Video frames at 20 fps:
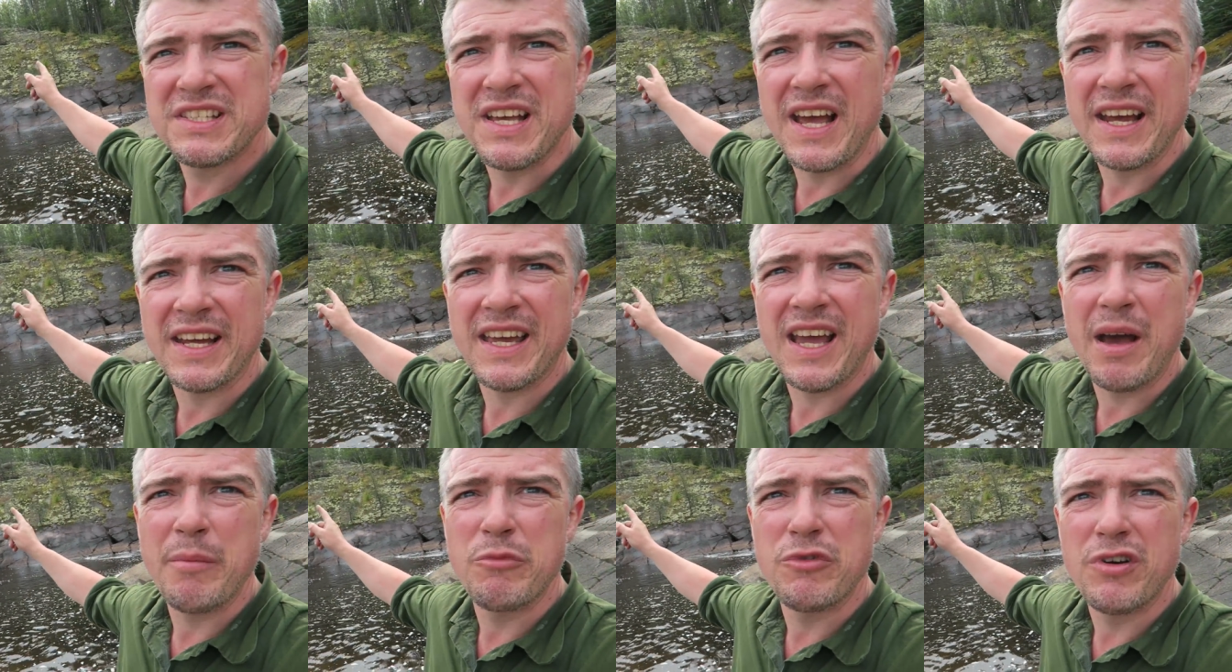set a
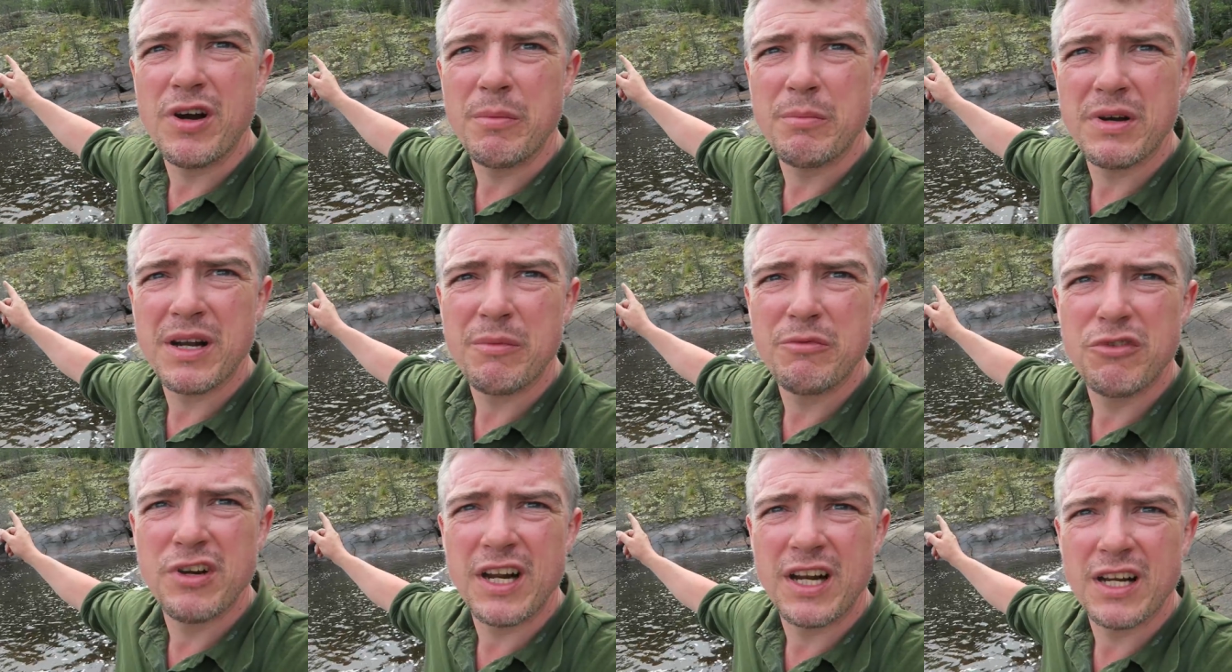camera up, but
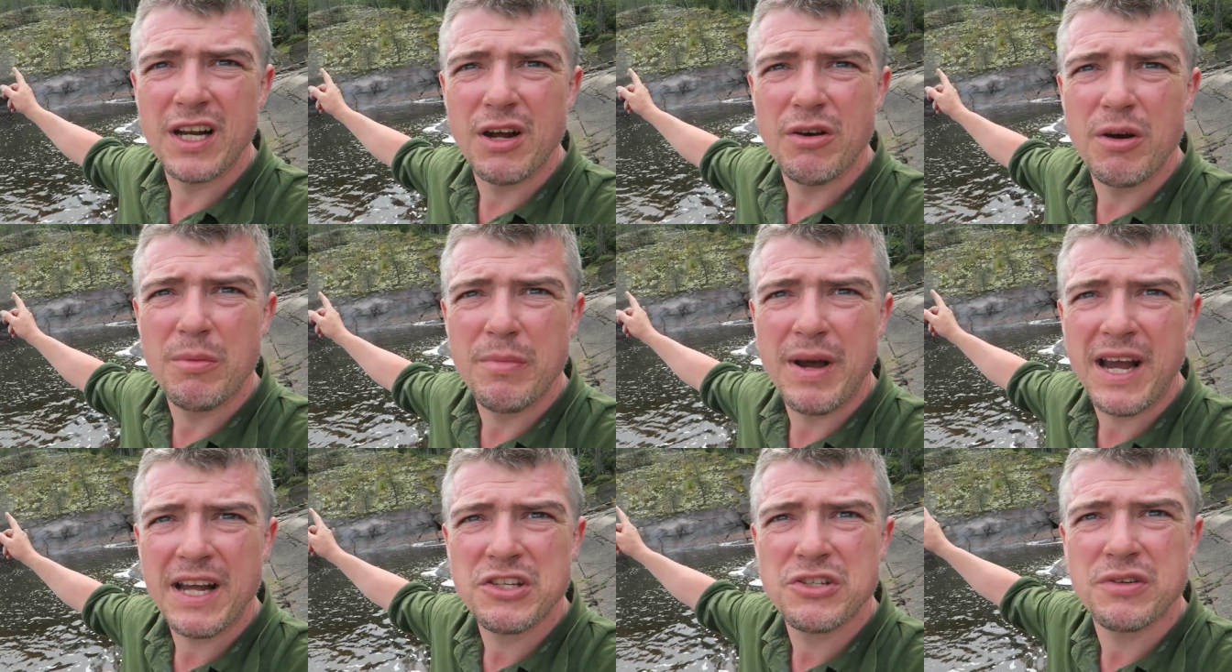I'm running low
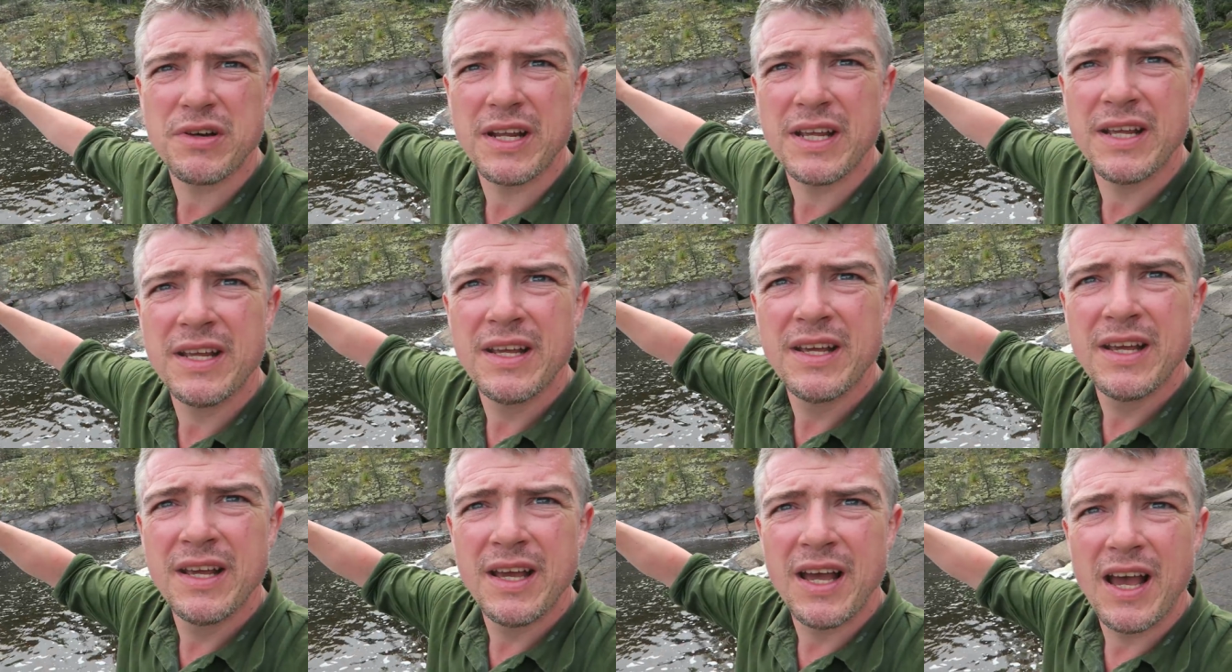on battery.
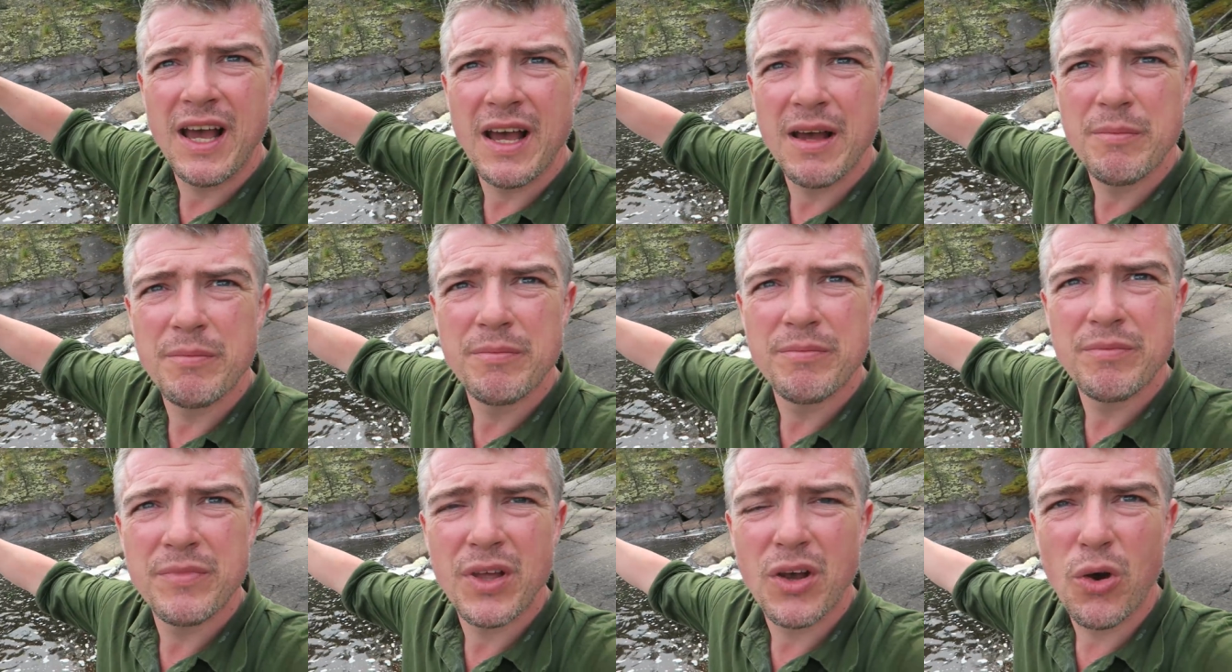
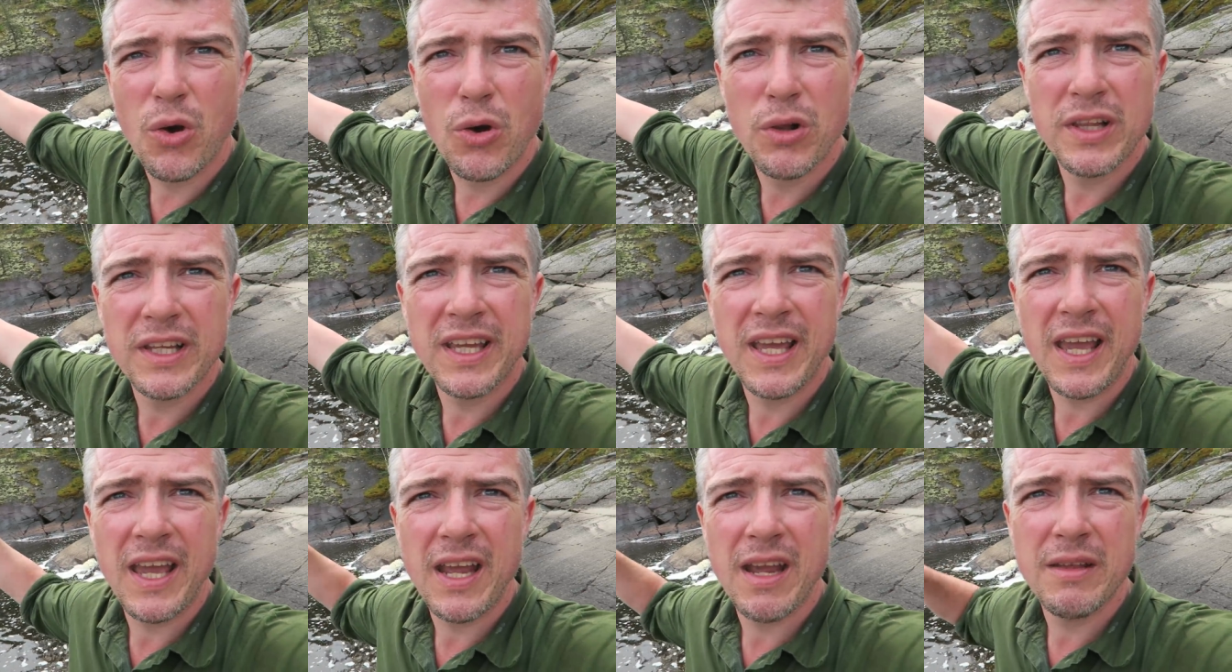All the
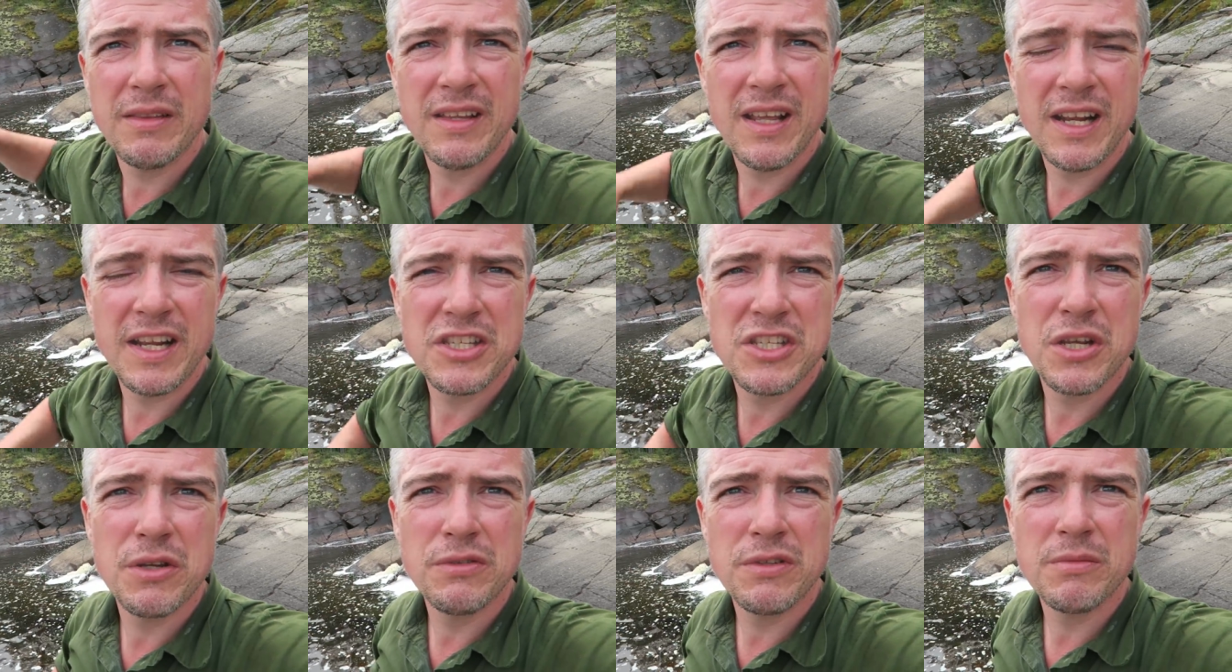gear,
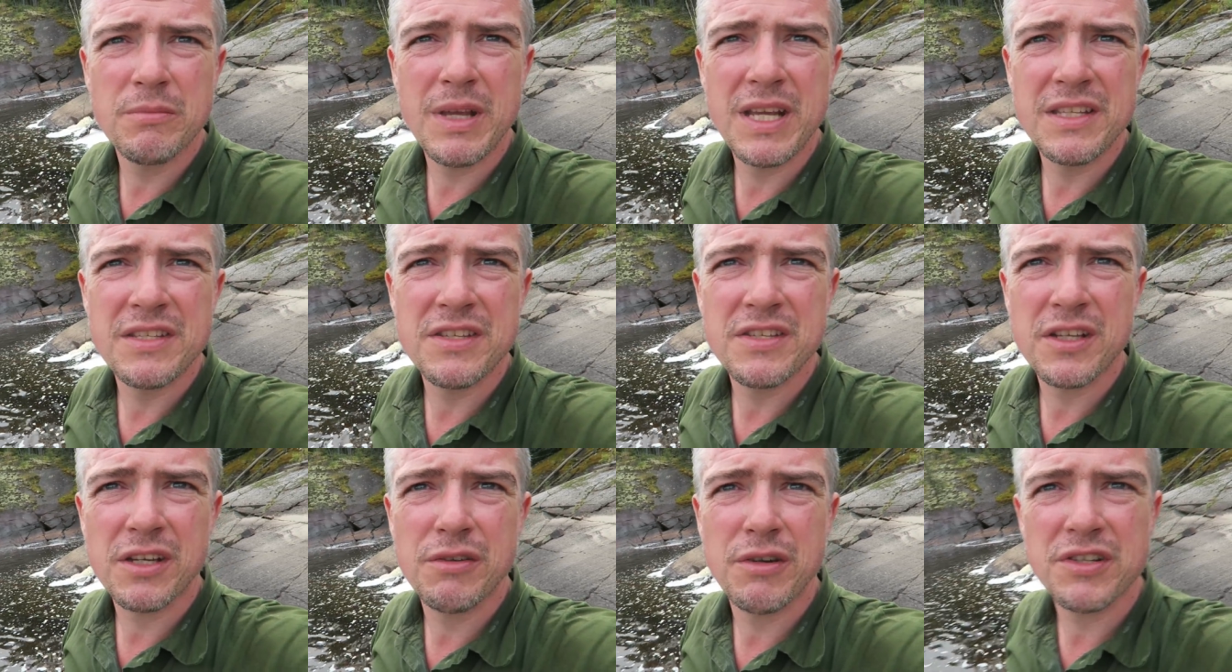nearly 200
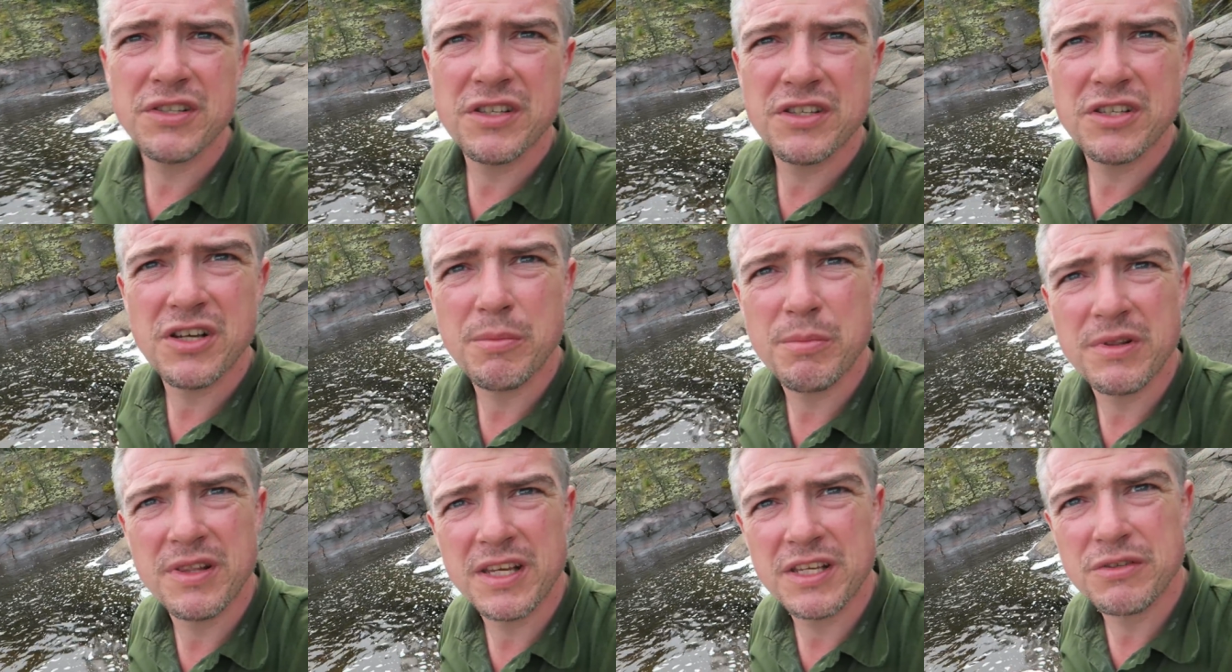meters across the
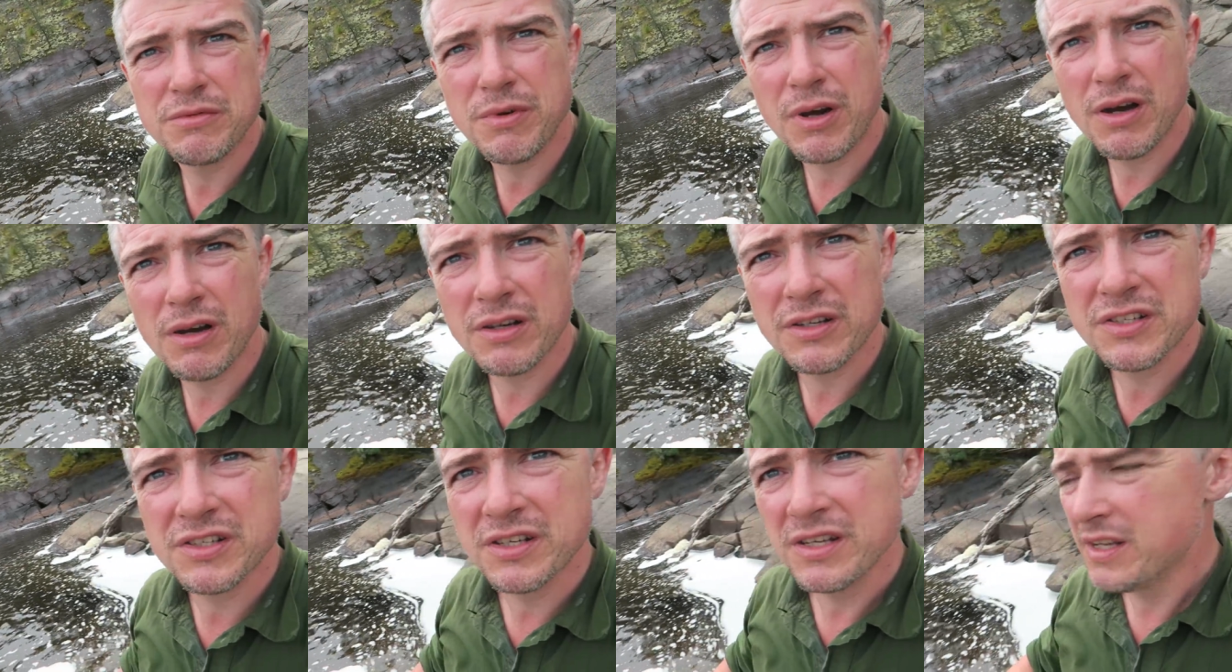top of these
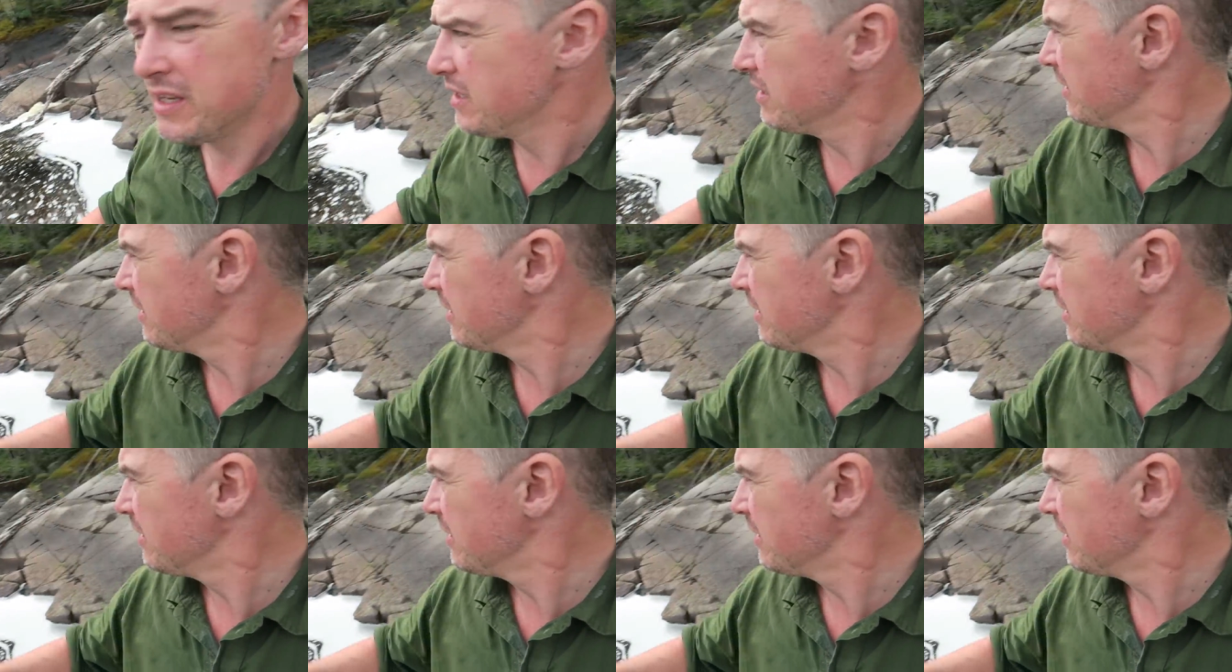rocks,